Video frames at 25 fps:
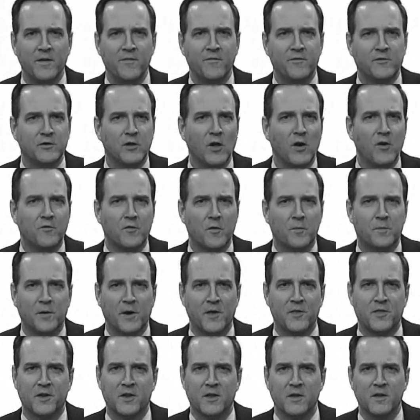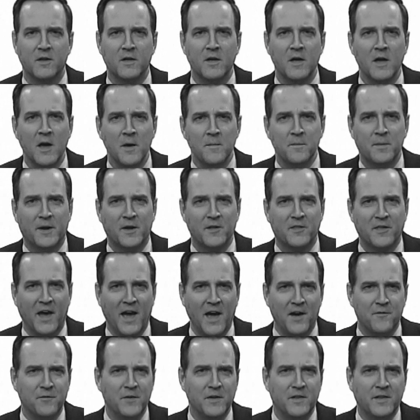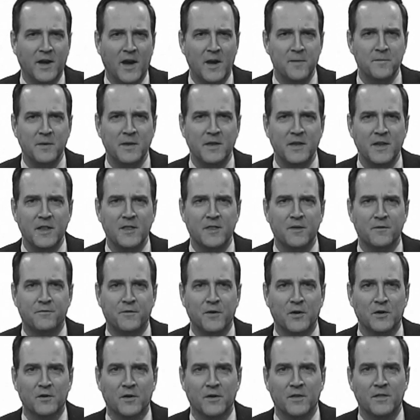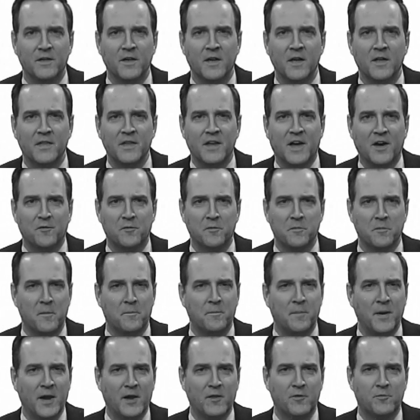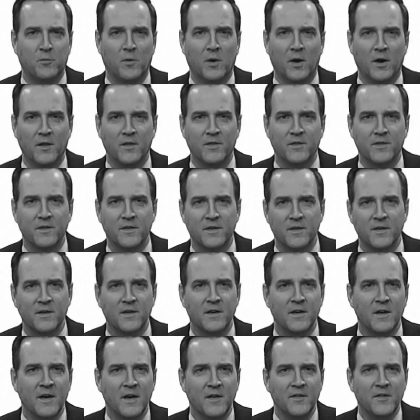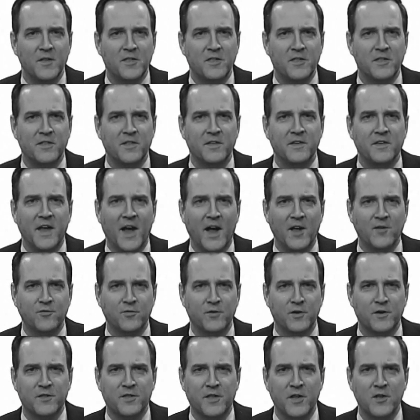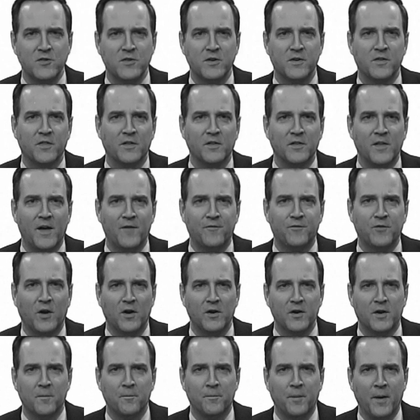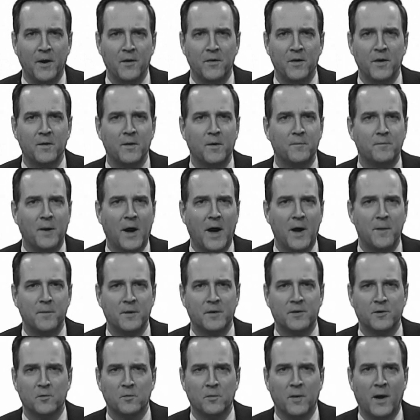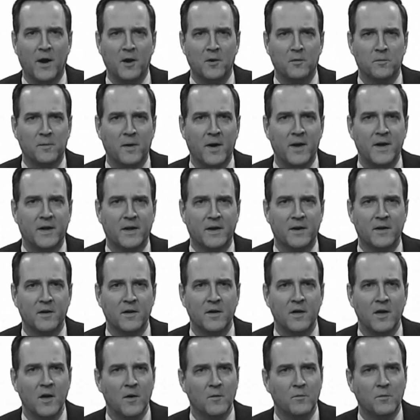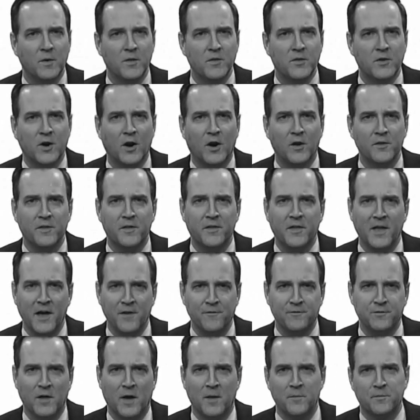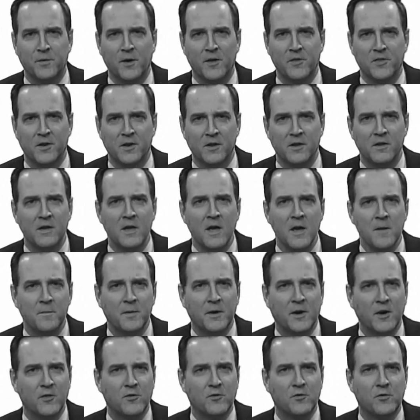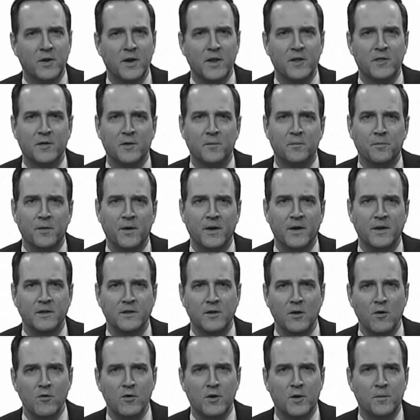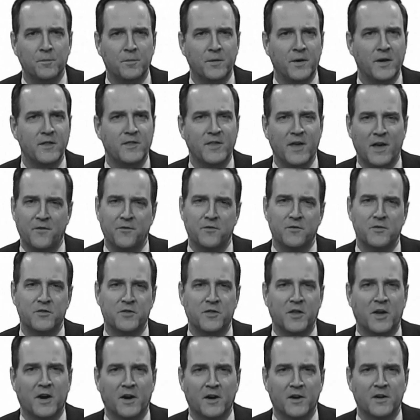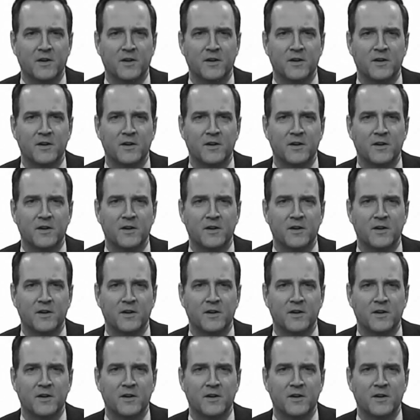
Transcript: leaf clover president, because every time he needs a villain, the government picks one. This is the natural extension of the left comparing Obama to Ronald Reagan, once called the Teflon president, because critics complained no complaints ever stuck.